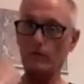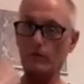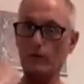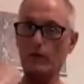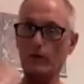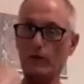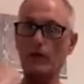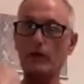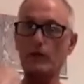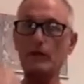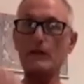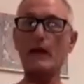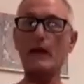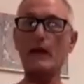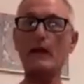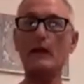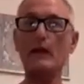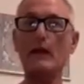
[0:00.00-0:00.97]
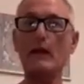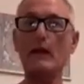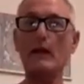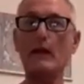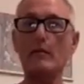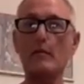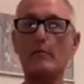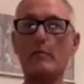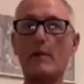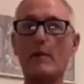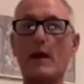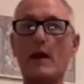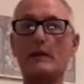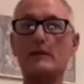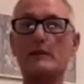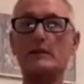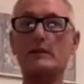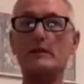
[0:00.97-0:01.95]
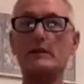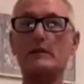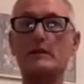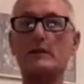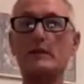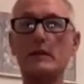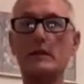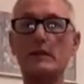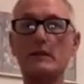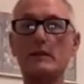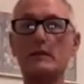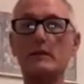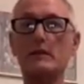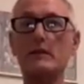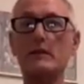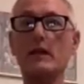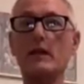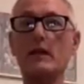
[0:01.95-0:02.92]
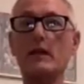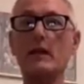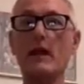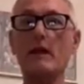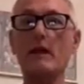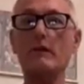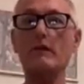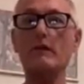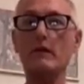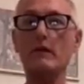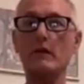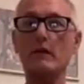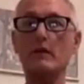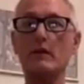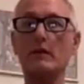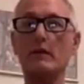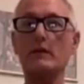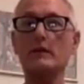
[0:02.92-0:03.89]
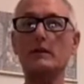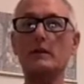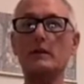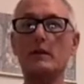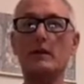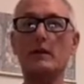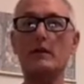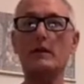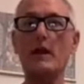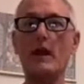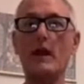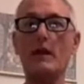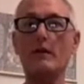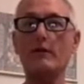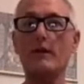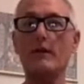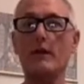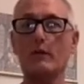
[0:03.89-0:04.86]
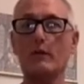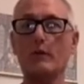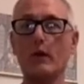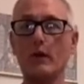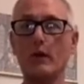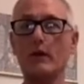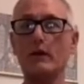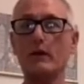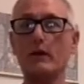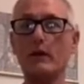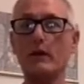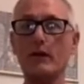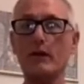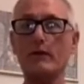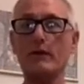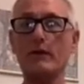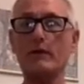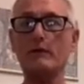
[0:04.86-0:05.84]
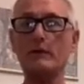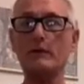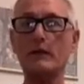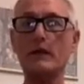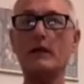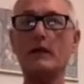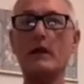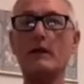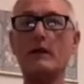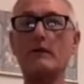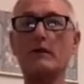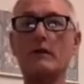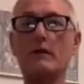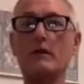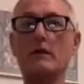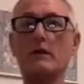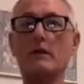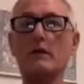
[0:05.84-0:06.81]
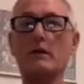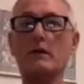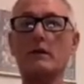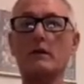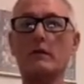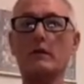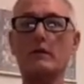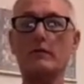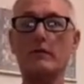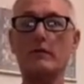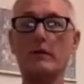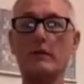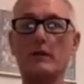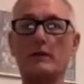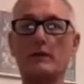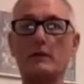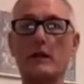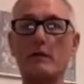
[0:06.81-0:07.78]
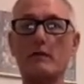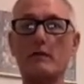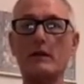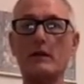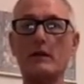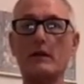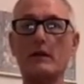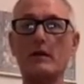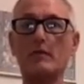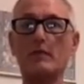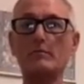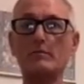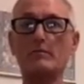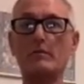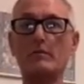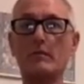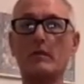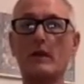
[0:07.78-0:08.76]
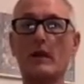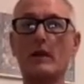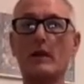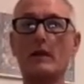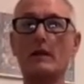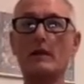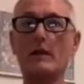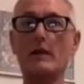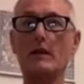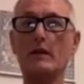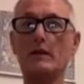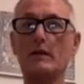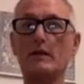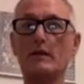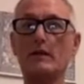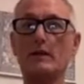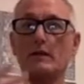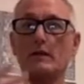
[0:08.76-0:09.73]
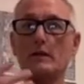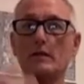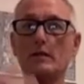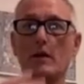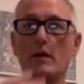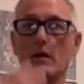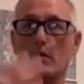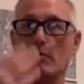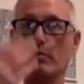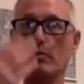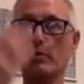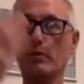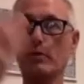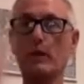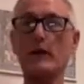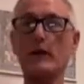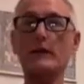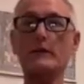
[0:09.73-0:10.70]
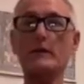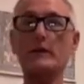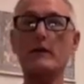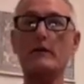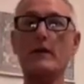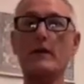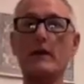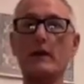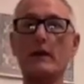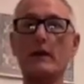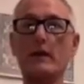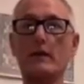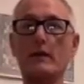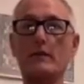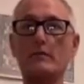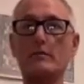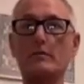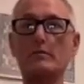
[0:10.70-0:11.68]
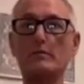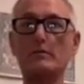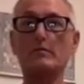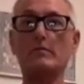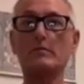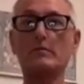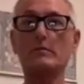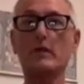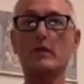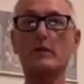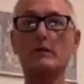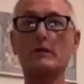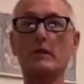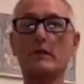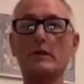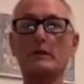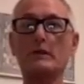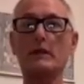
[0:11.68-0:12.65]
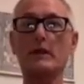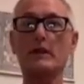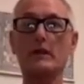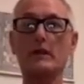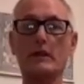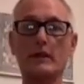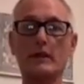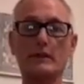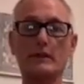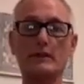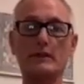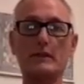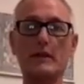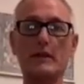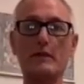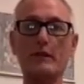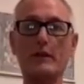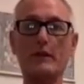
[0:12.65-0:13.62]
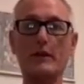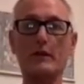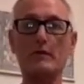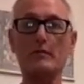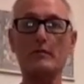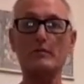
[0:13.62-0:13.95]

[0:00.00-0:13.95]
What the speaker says: intake by sticking out the diaphragm, lowering the diaphragm, sticking out the stomach, and it just brings it right in. So it's a sniffing.